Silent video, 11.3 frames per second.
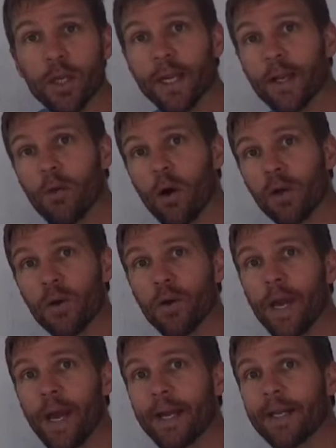getting quite
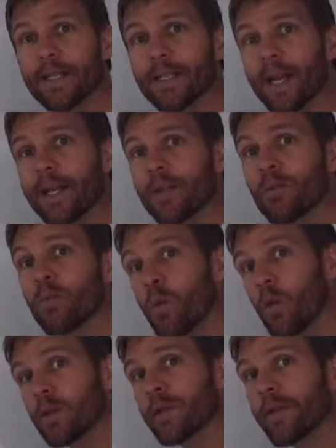good at insulating the
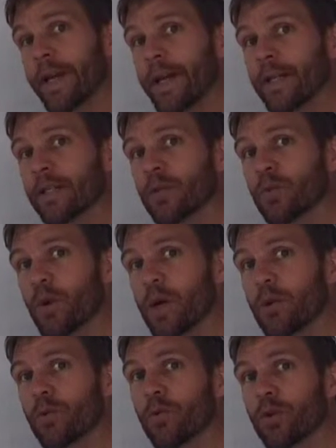walls of the house as
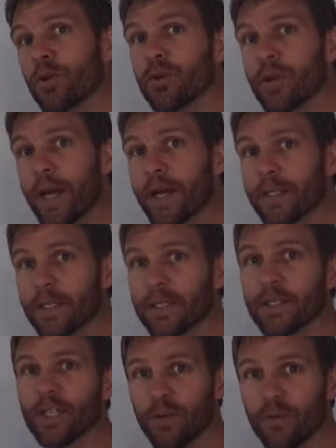well, and all new houses
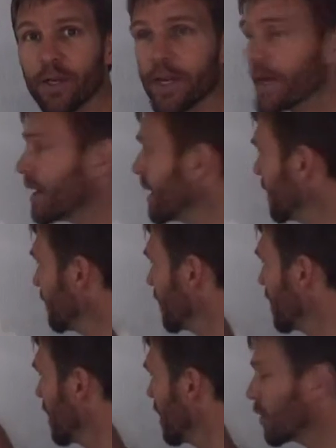generally now have
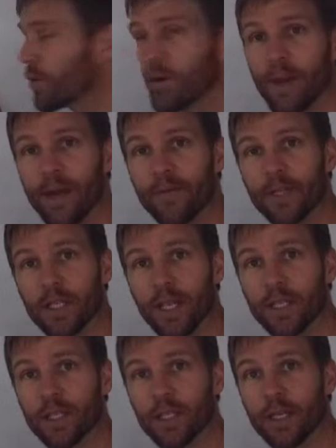a good amount of
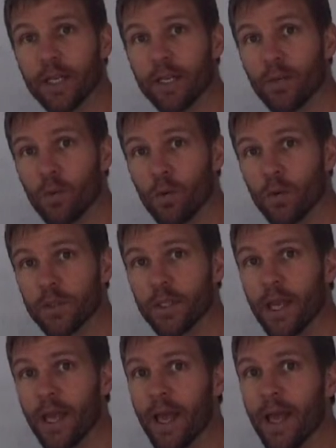insulation in the walls.
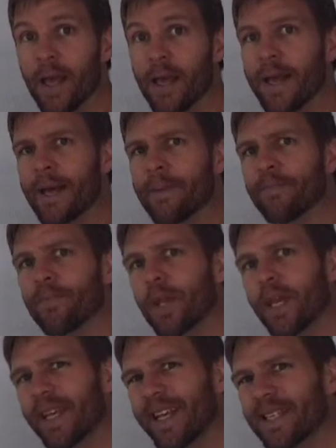
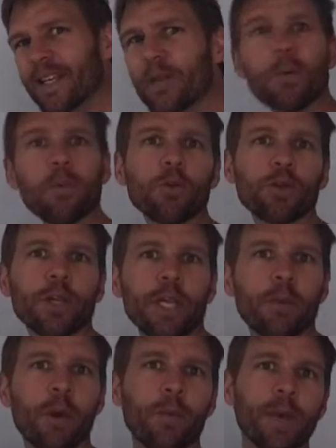It gets a little bit more
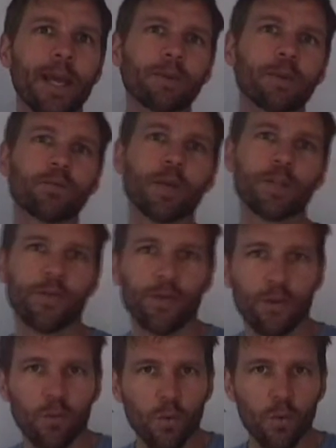tricky when we come to
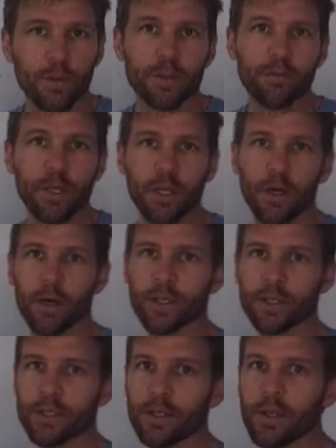retrofit walls,
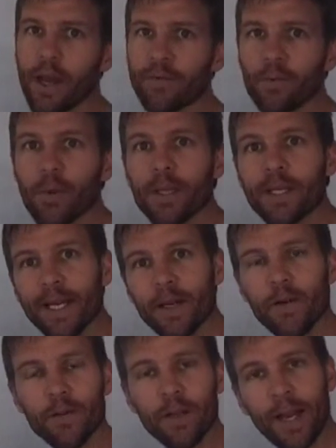because you have to either take
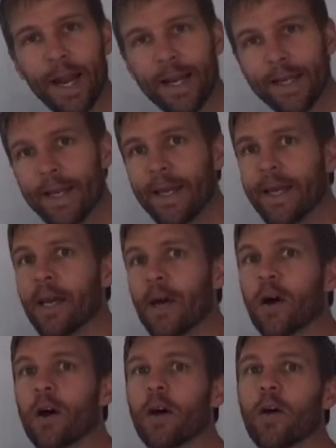off the cladding
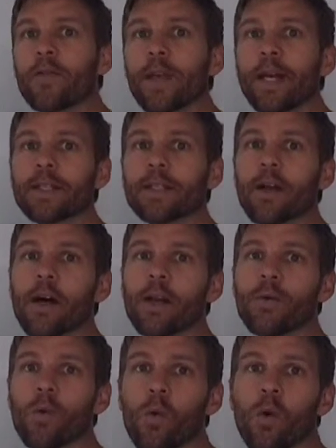off the
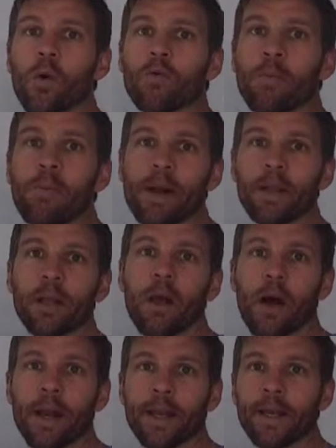outside or rip out the
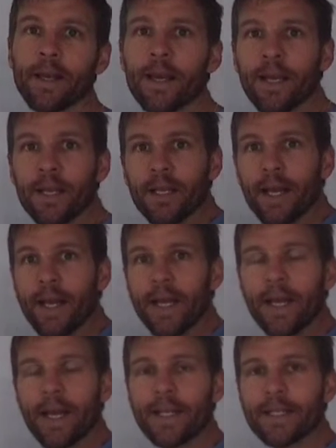lining
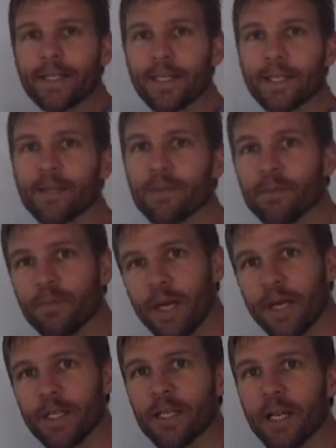and stick some
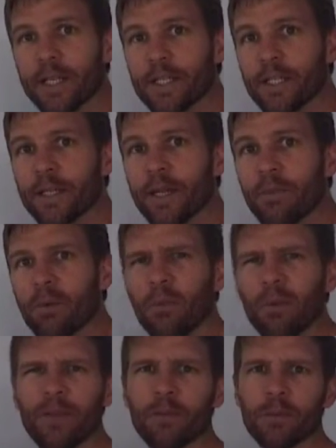insulation in there, and
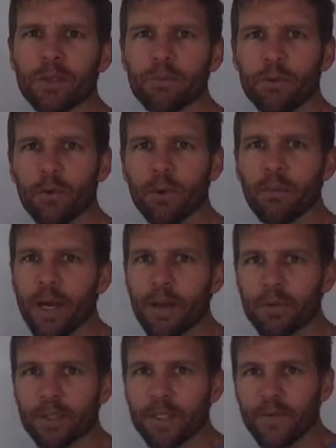probably have to put some building
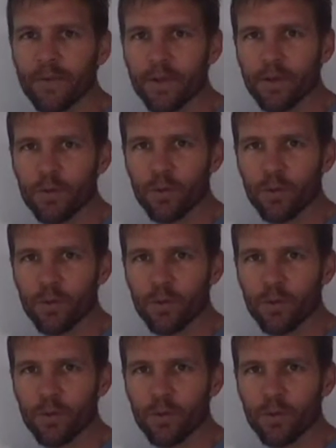paper and stuff in there as